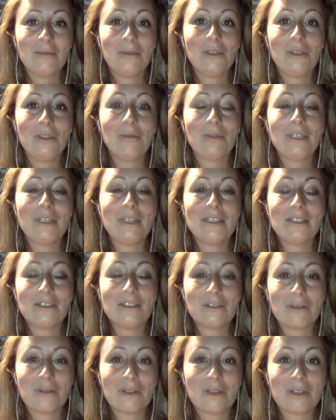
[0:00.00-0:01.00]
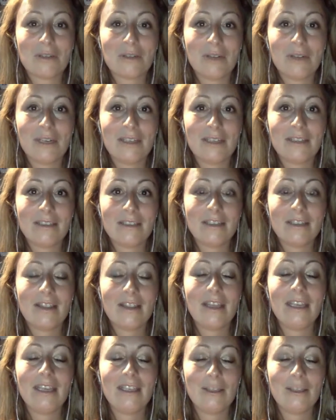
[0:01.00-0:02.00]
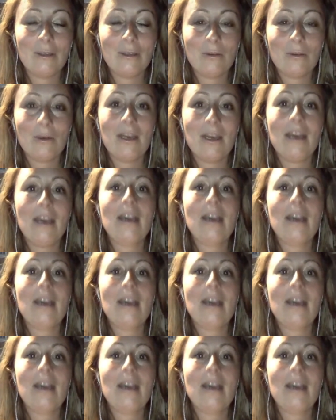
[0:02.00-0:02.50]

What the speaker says: will you please destroy and create it? Thank you.